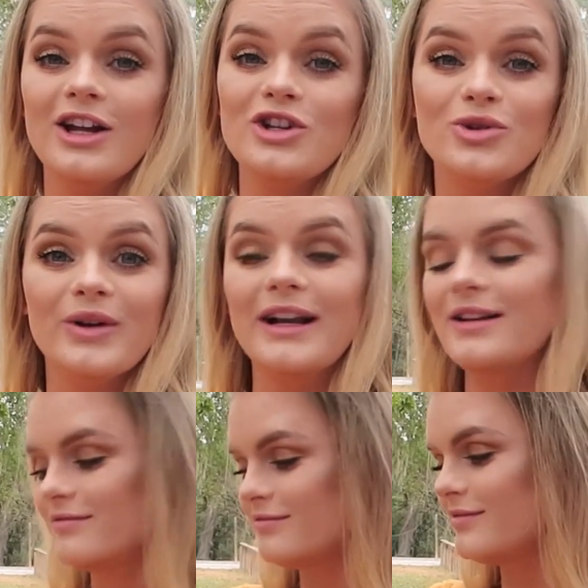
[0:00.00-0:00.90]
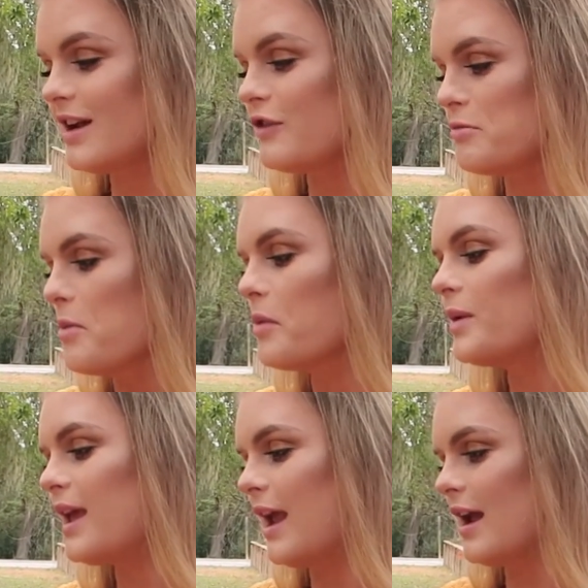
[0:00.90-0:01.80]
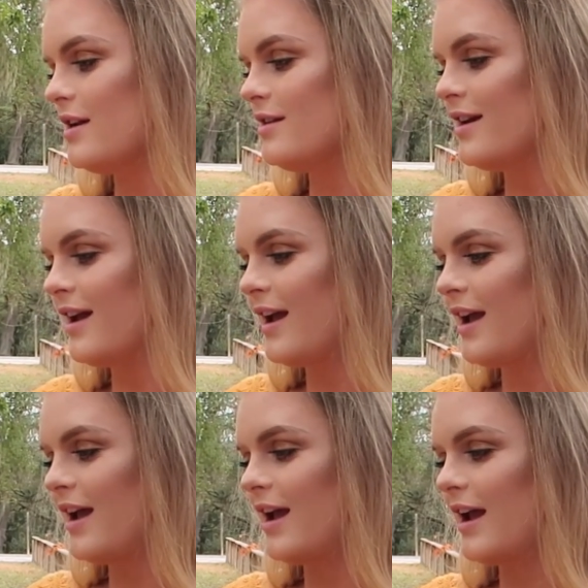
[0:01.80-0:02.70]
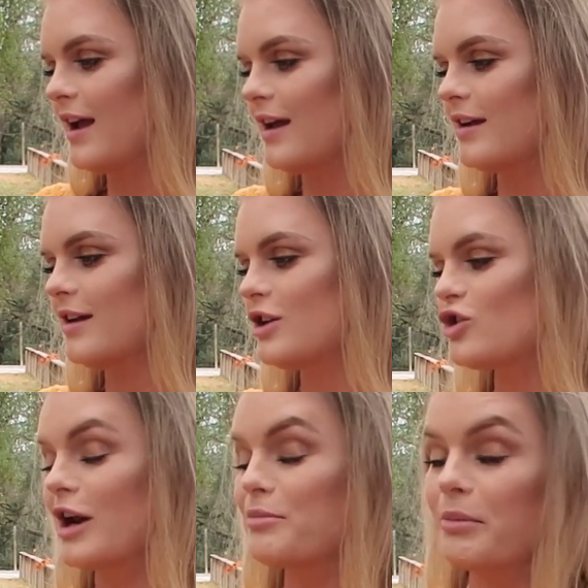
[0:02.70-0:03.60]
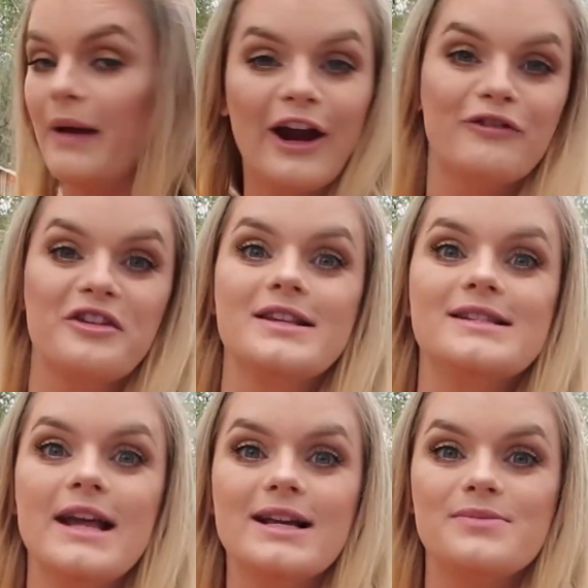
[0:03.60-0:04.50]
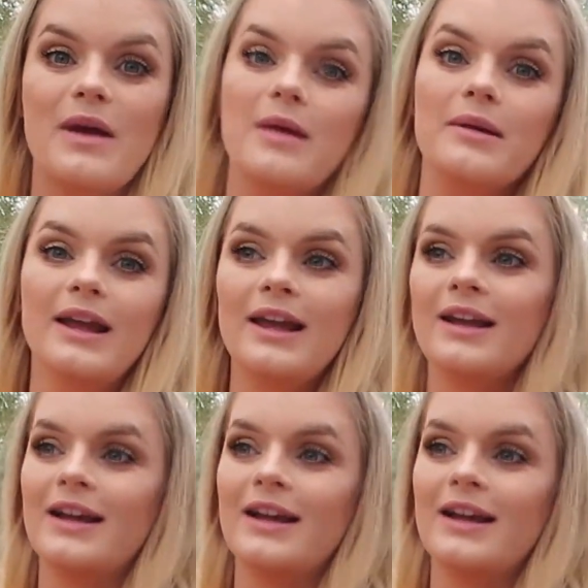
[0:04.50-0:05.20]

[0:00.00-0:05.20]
enjoying every moment we can and try to prepare for this next baby.